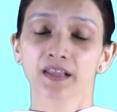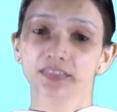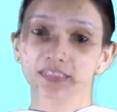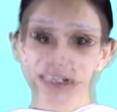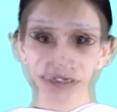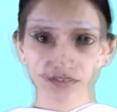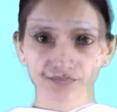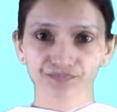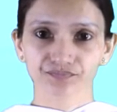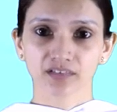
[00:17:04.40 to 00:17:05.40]
name is
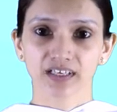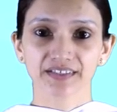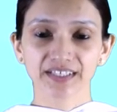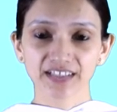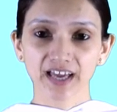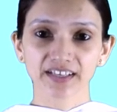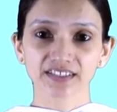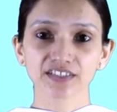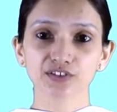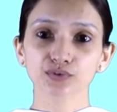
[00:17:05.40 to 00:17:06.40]

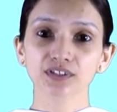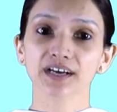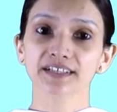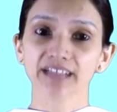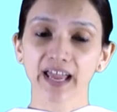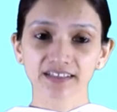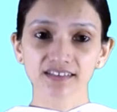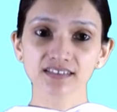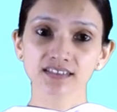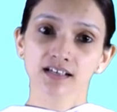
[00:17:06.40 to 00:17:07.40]
redirected to the
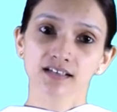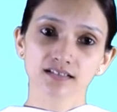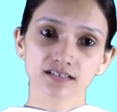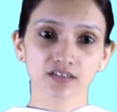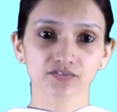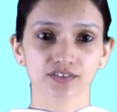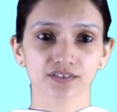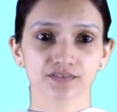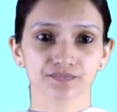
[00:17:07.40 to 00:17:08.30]
attacker's servers.